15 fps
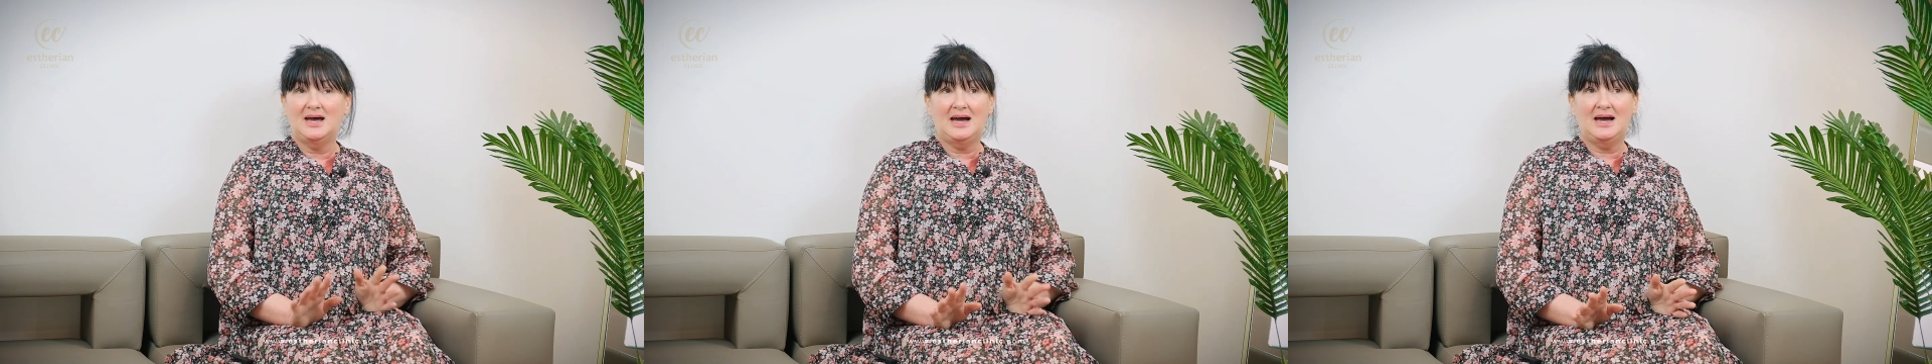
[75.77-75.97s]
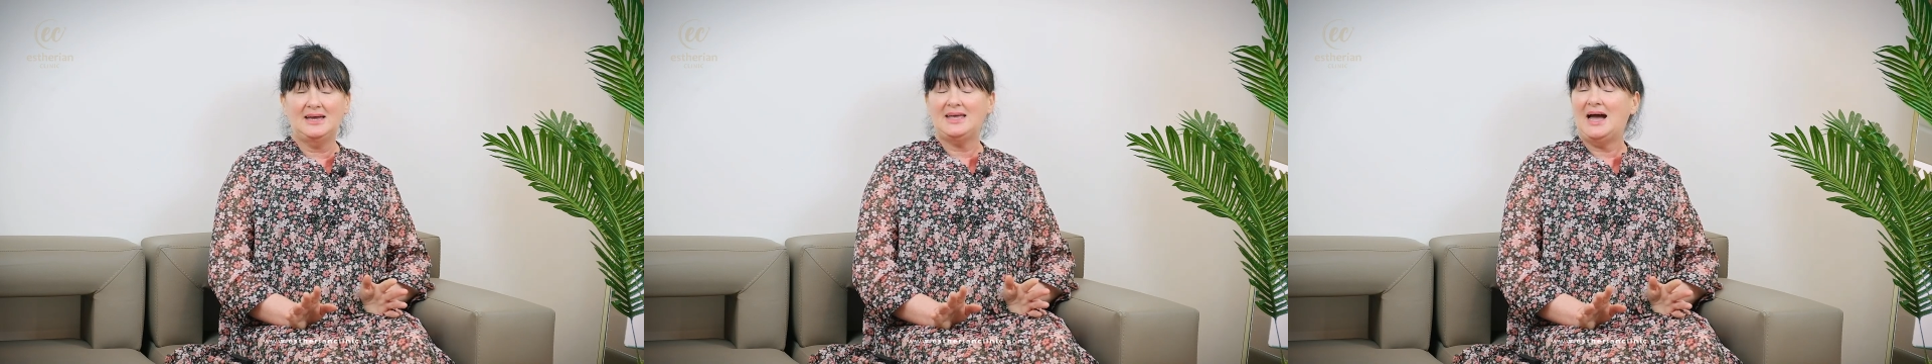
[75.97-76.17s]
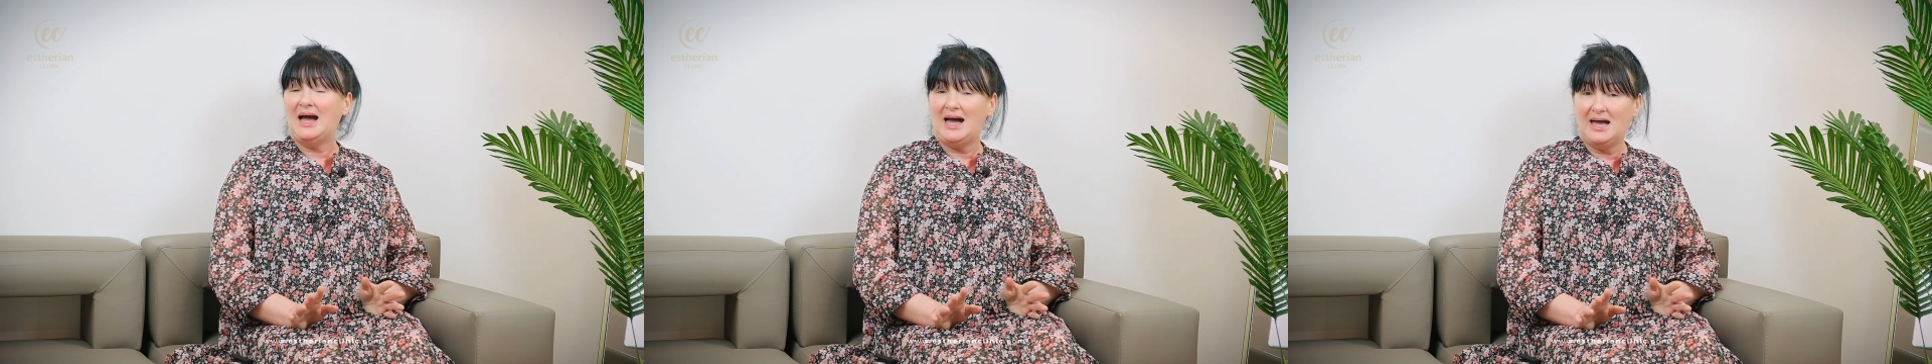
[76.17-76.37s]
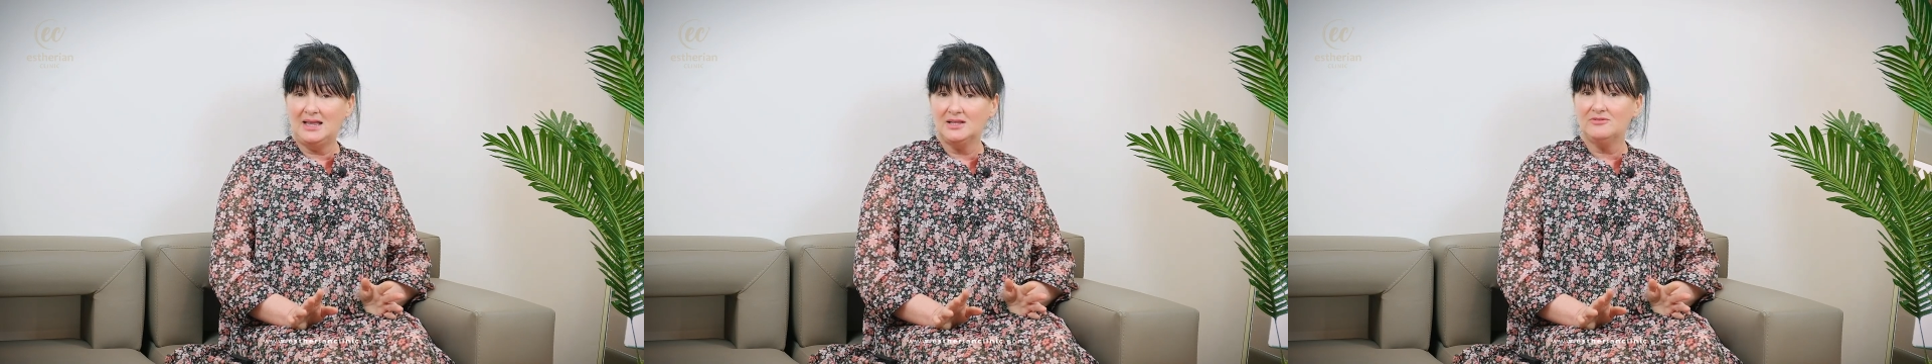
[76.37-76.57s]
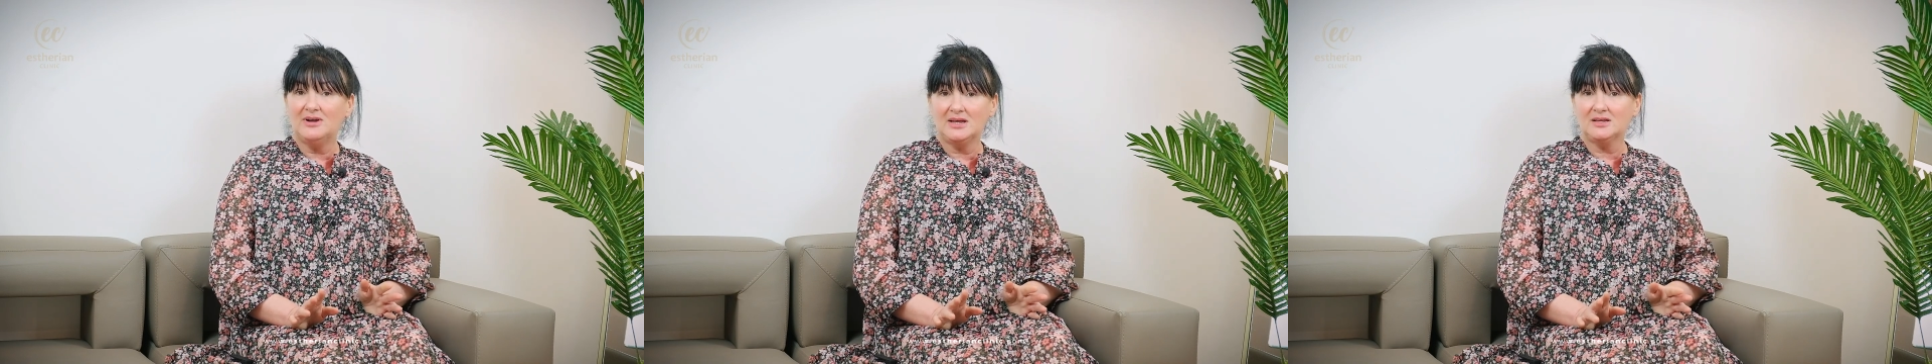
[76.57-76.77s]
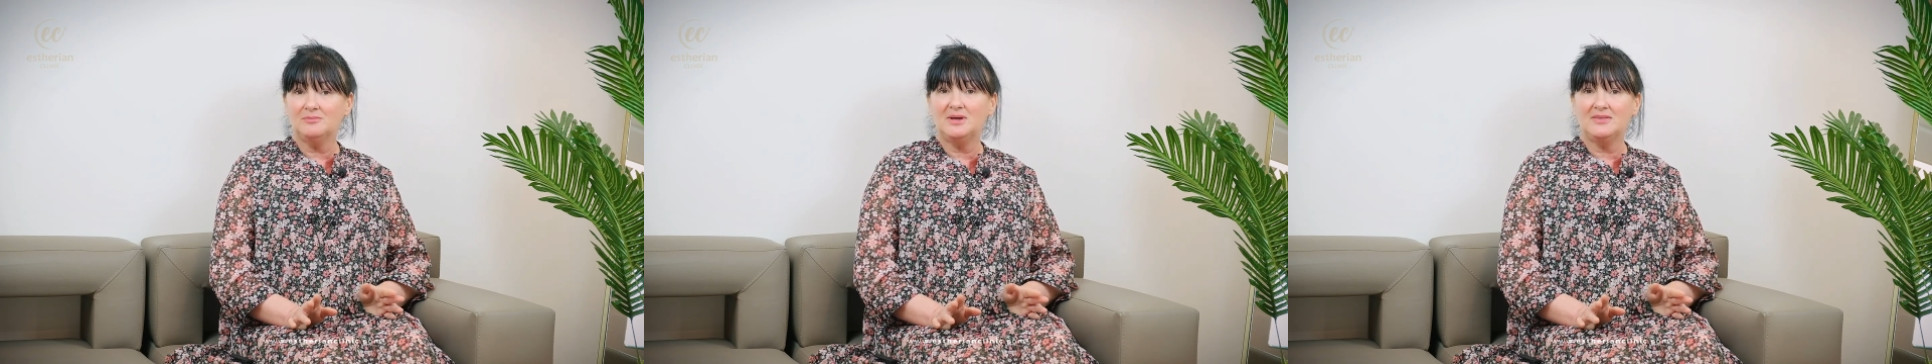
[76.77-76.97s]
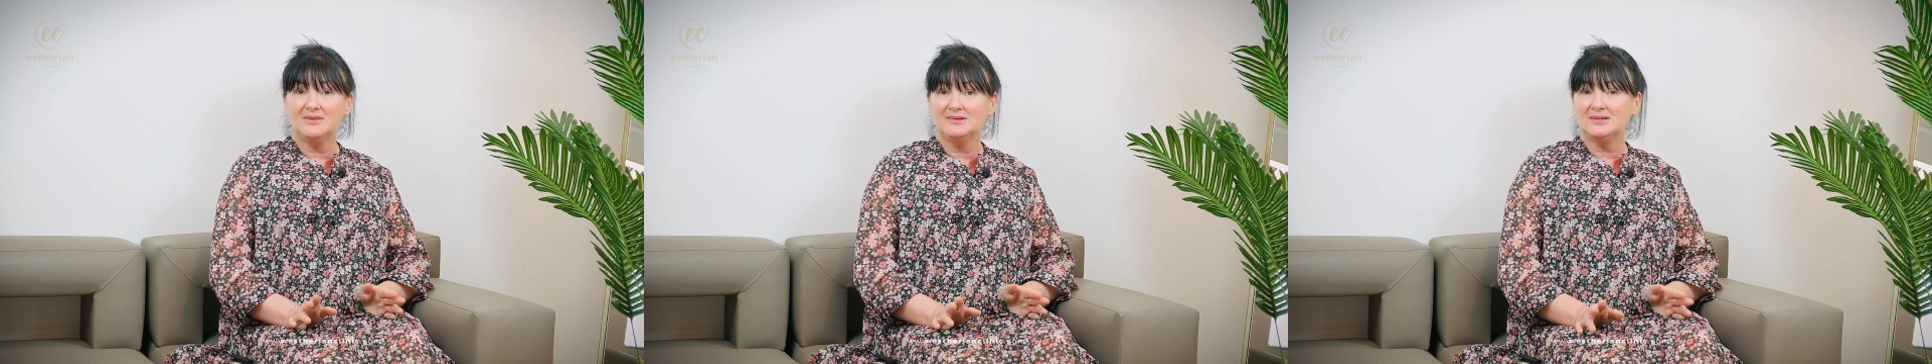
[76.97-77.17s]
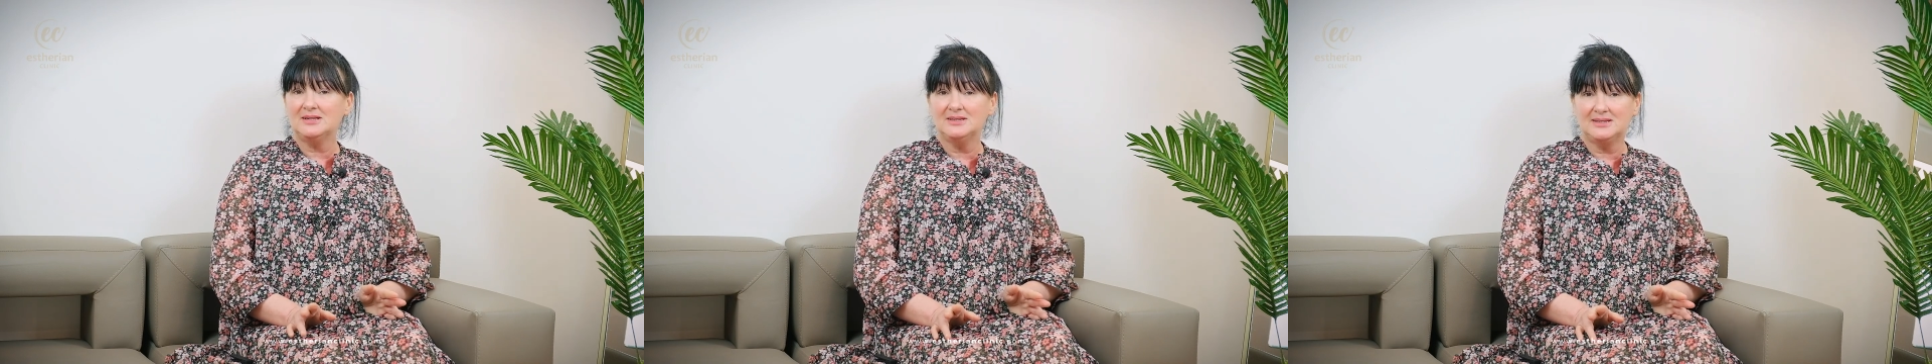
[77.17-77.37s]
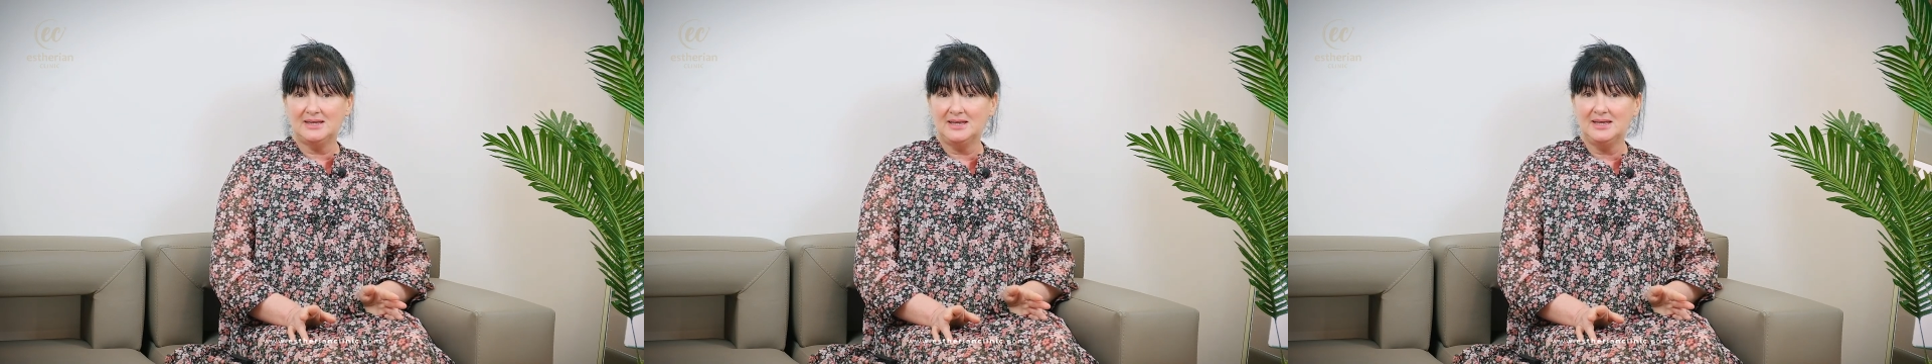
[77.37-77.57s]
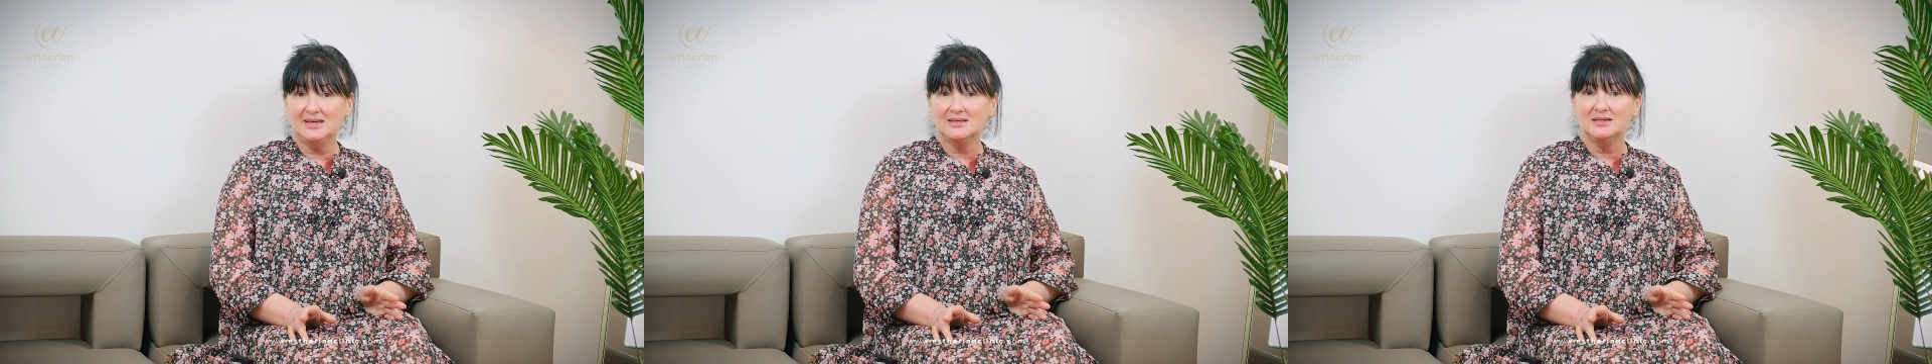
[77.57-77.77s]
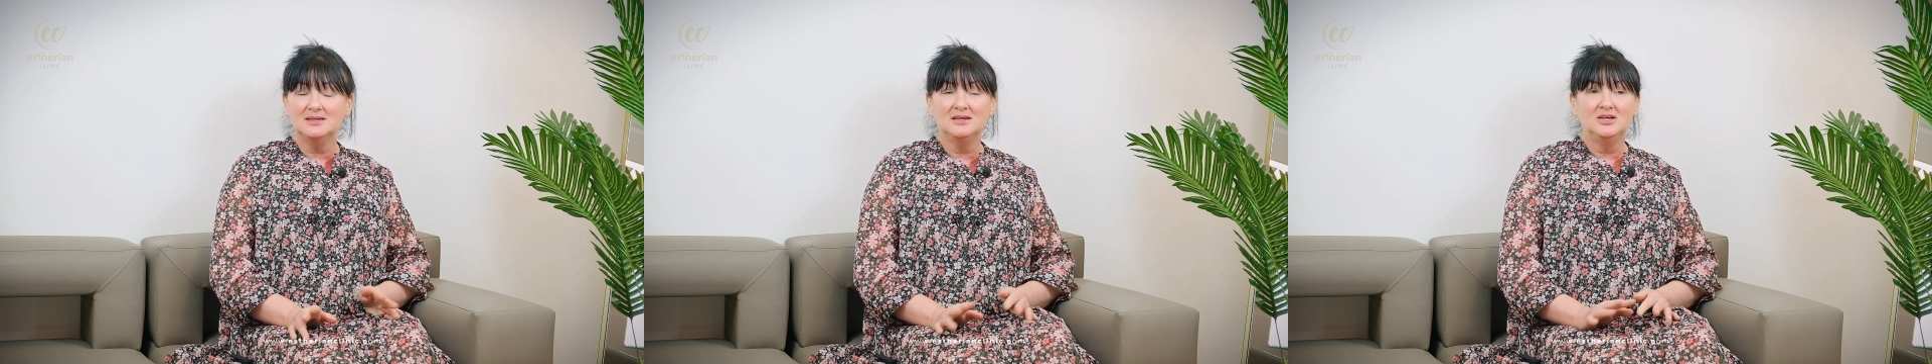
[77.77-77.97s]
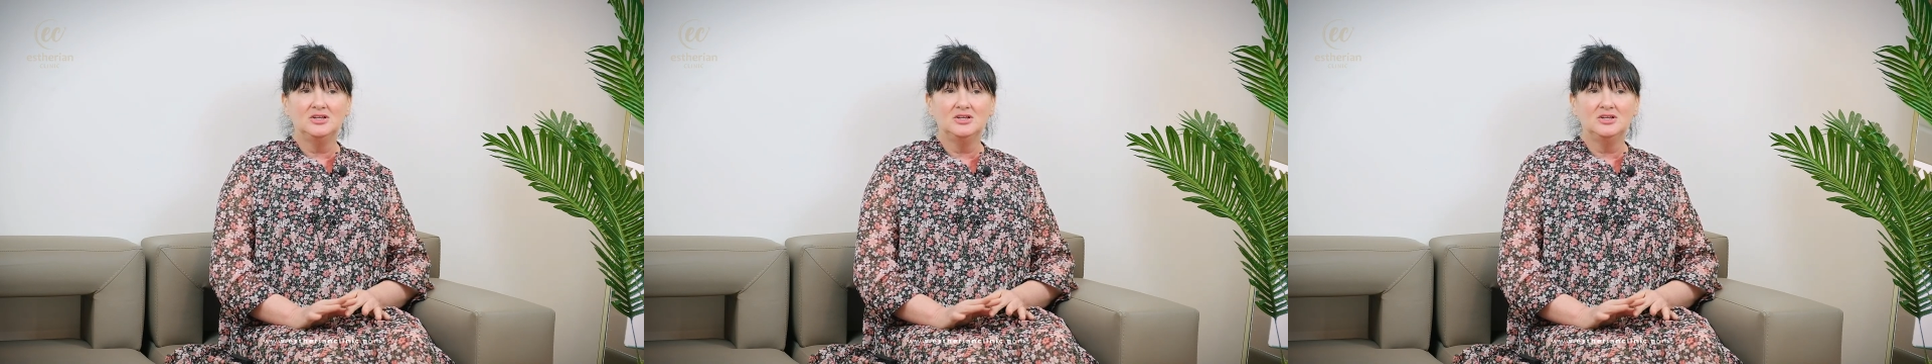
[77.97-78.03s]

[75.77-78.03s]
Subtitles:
I highly recommend this clinic